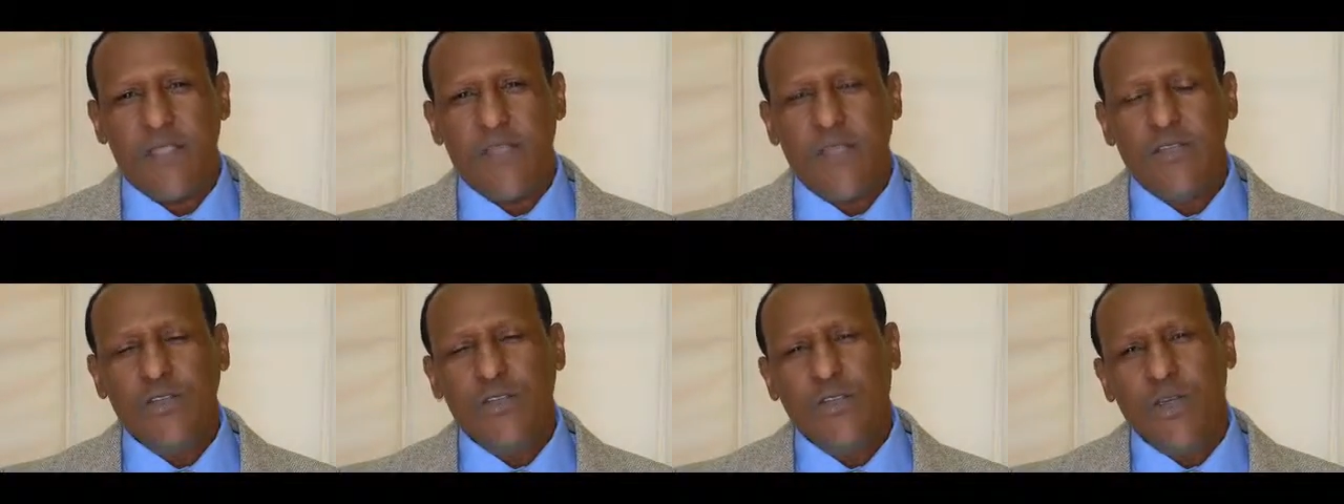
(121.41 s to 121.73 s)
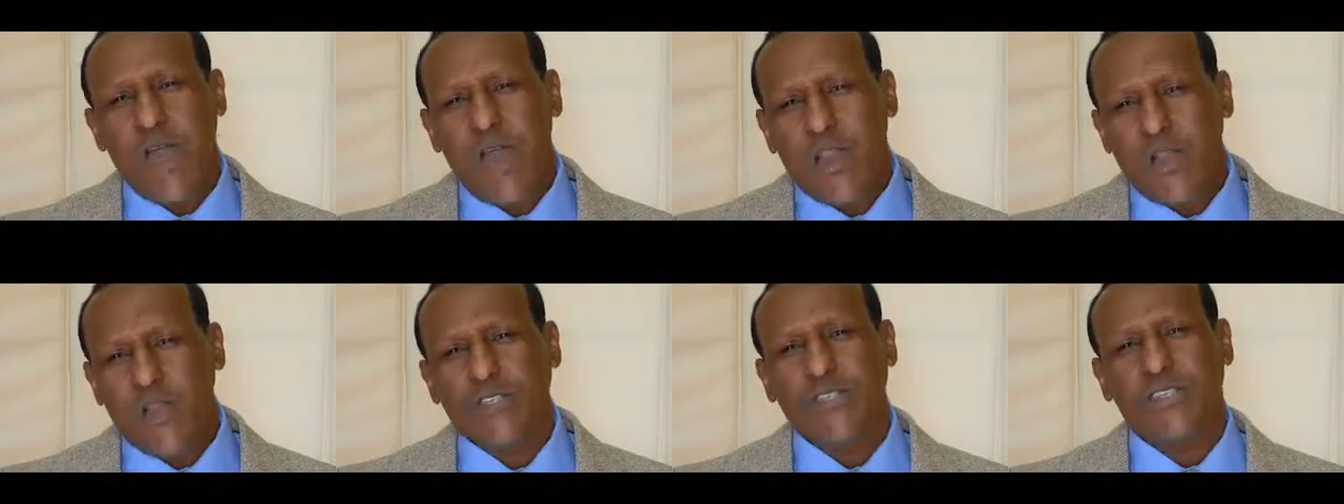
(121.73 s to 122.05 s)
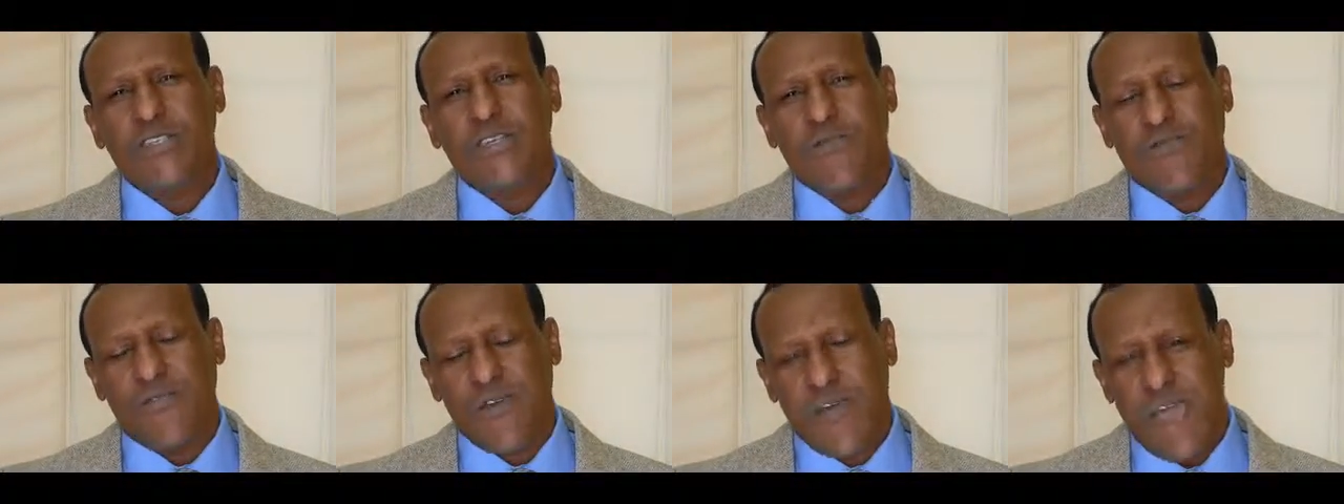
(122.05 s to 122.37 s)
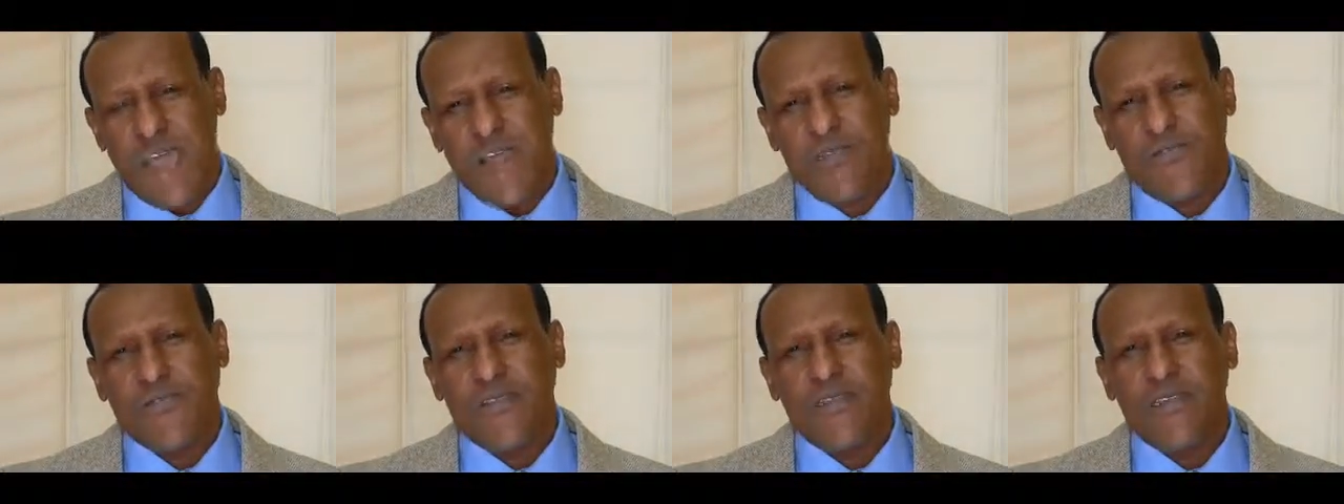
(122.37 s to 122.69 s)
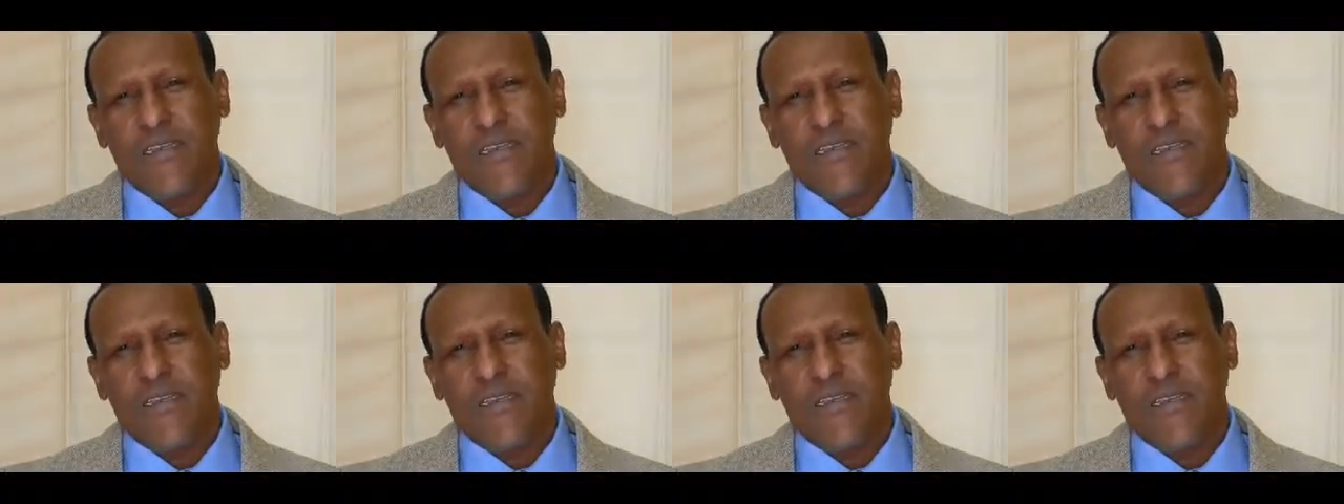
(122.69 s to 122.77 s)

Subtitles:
You cannot survive